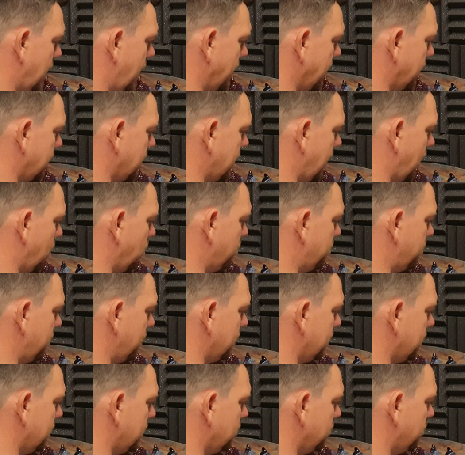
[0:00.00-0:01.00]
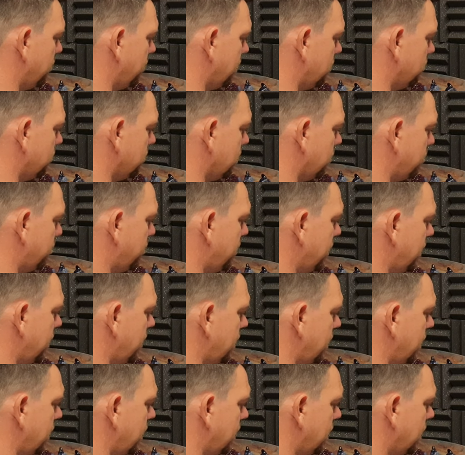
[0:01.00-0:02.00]
lighten that up a little bit with a
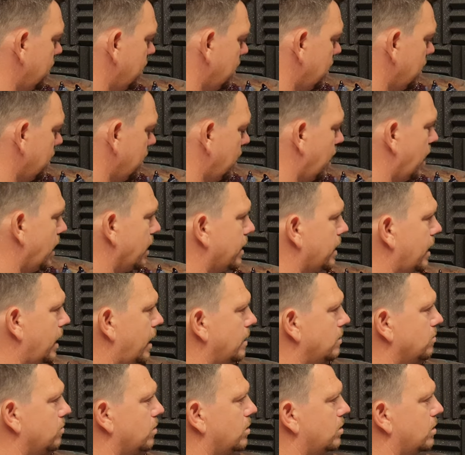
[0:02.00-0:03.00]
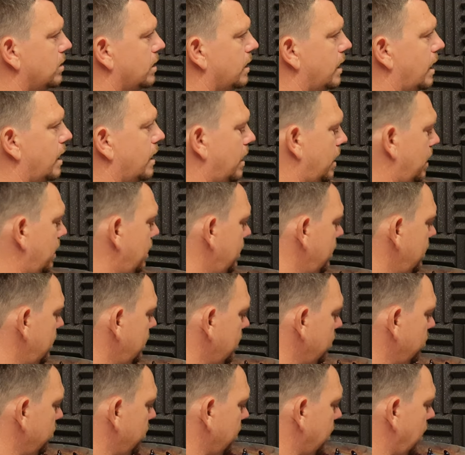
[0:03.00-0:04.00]
bit. Again, we're going to get a
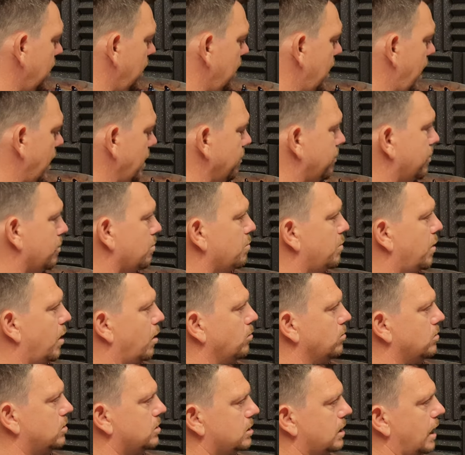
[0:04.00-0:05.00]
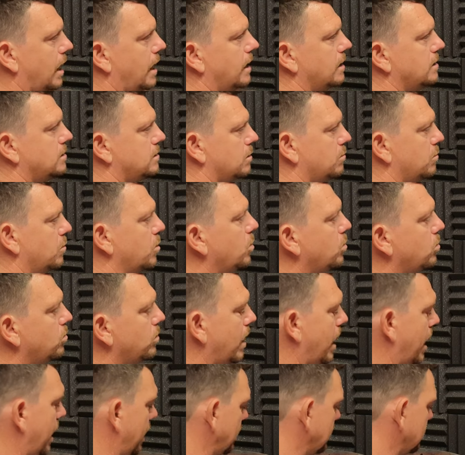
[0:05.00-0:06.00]
little bit of light from both sides, the
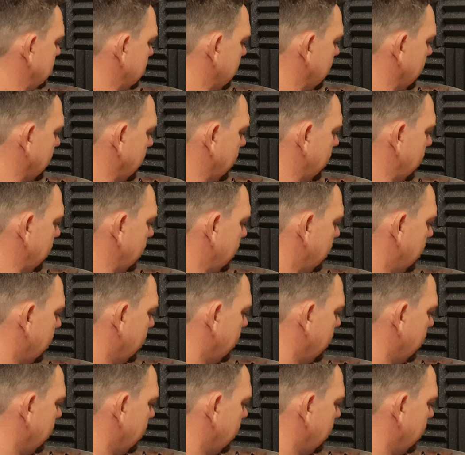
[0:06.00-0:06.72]
moon and the uh,